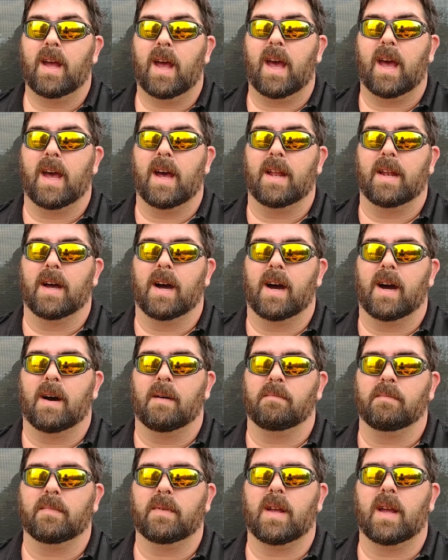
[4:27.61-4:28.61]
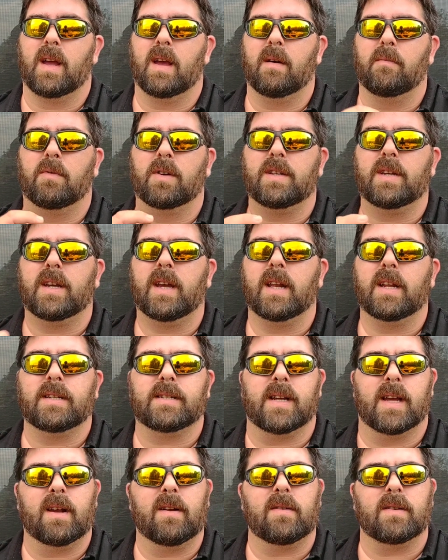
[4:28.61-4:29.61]
And, um, and when you get a
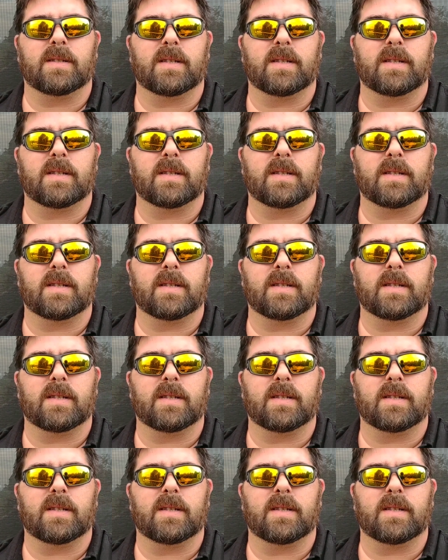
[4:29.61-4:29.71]
dinner,